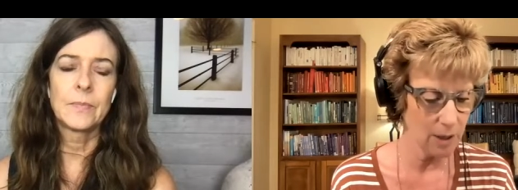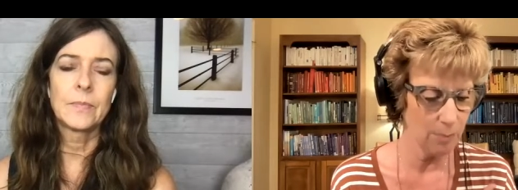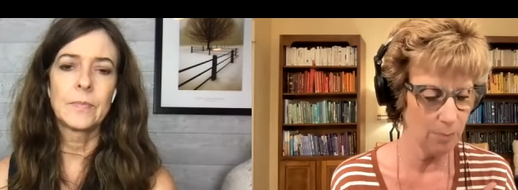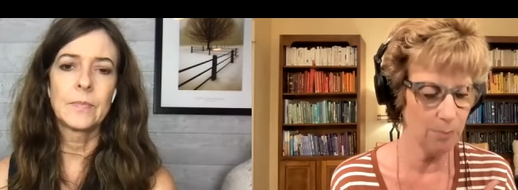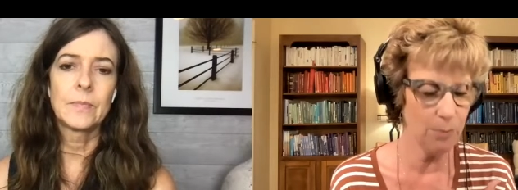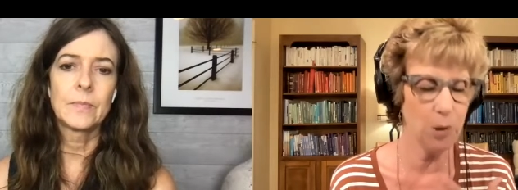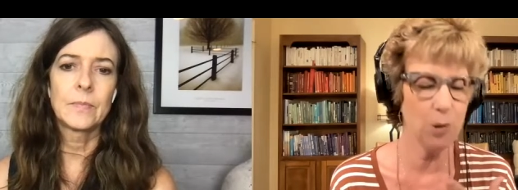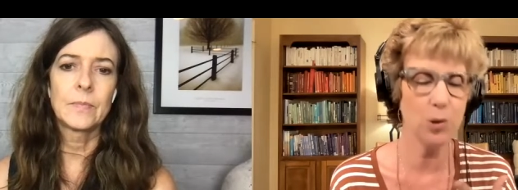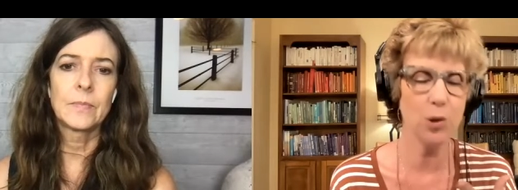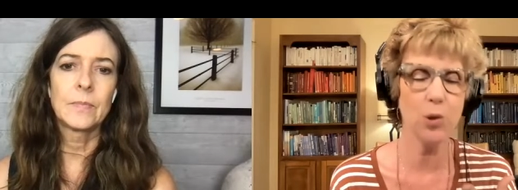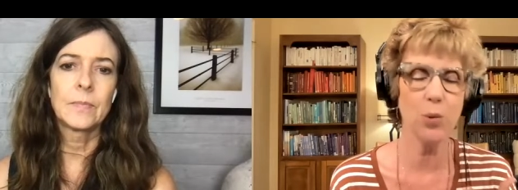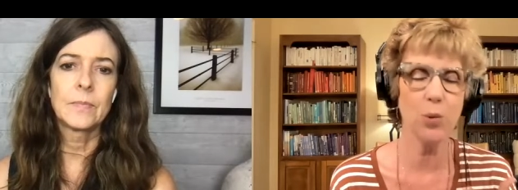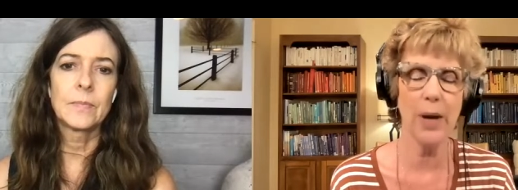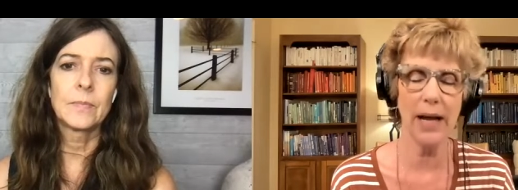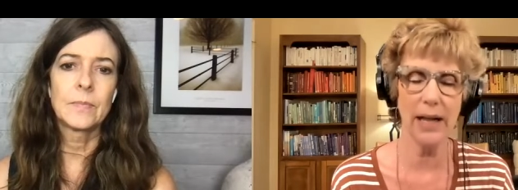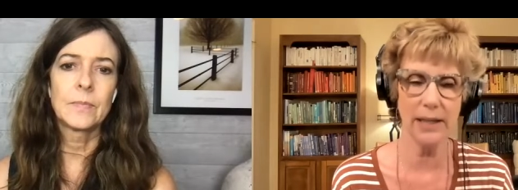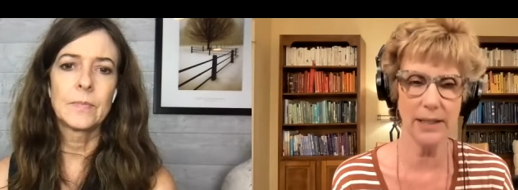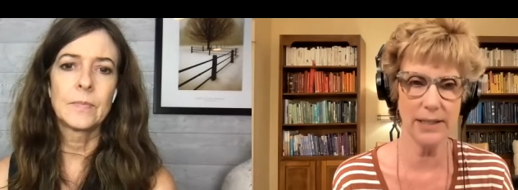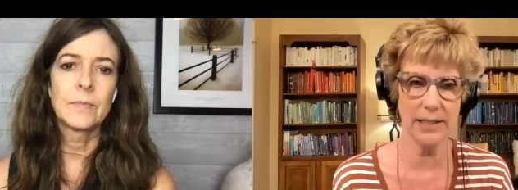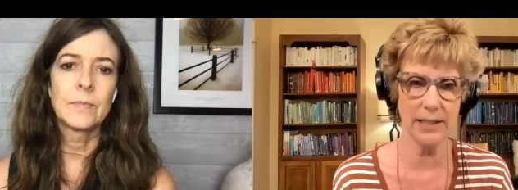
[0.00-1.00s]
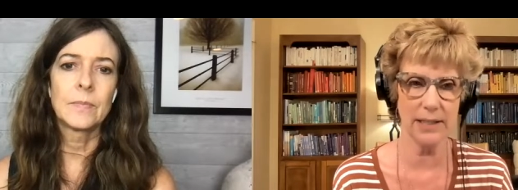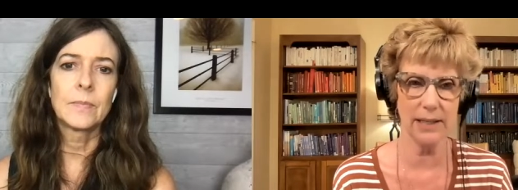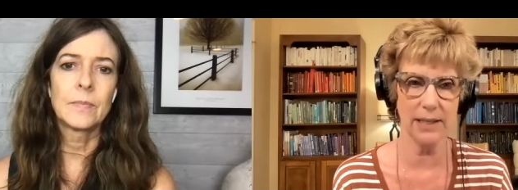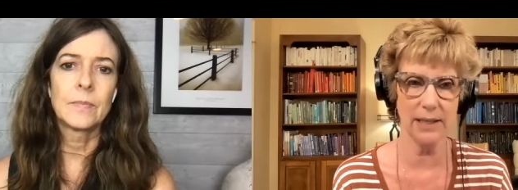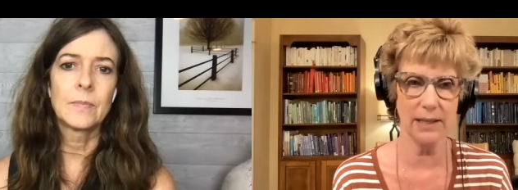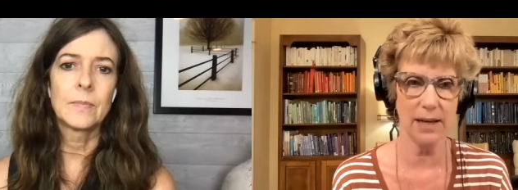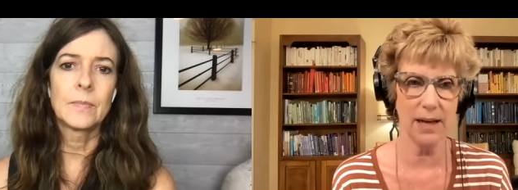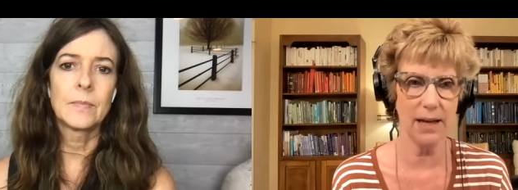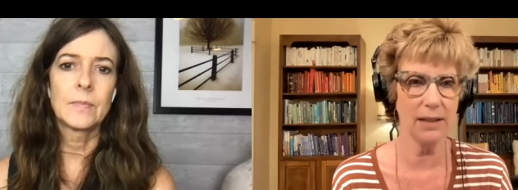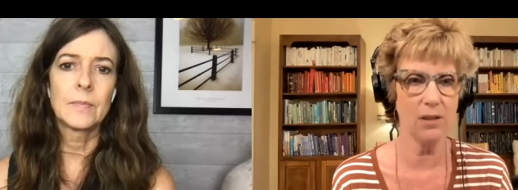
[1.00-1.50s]

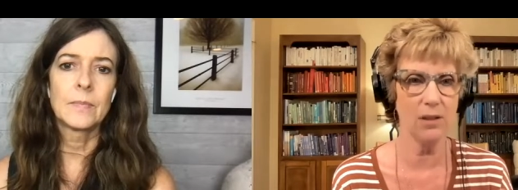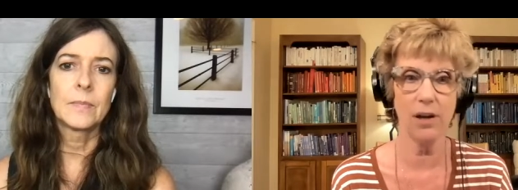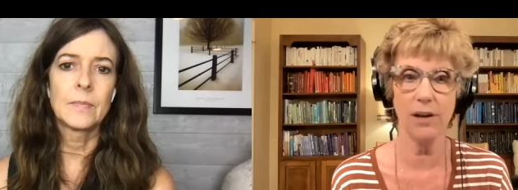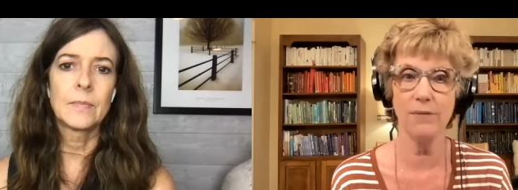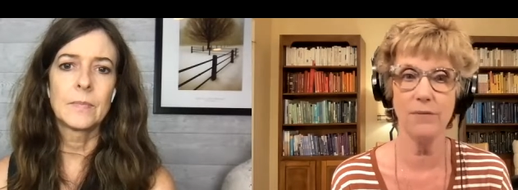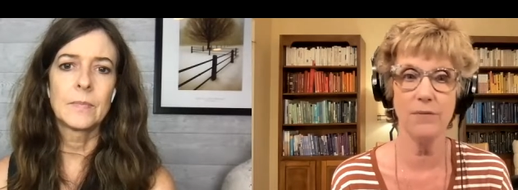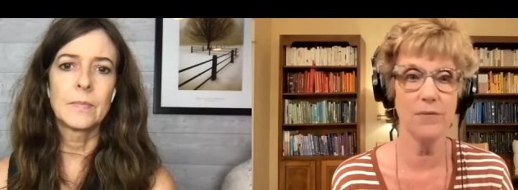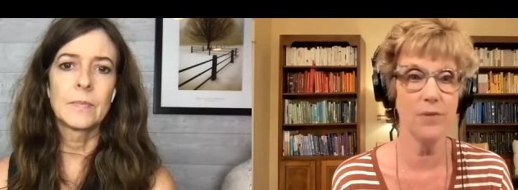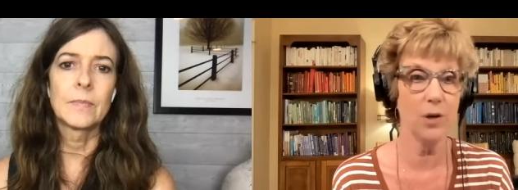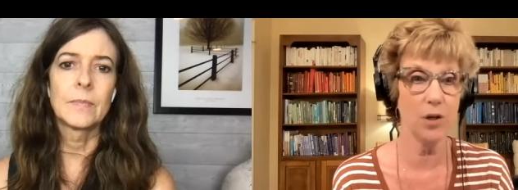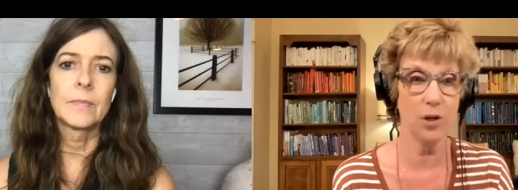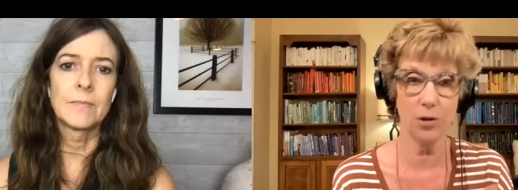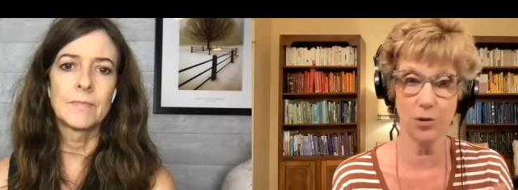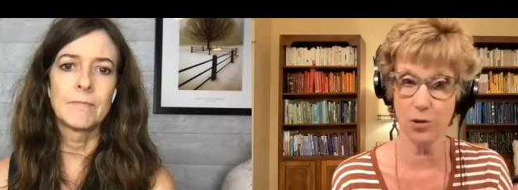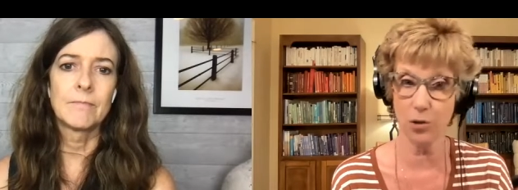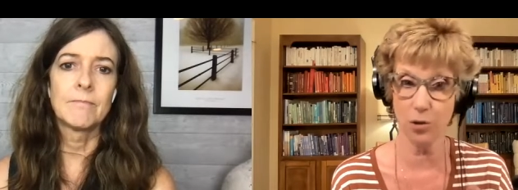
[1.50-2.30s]
Speaker 1: mutuality. I love your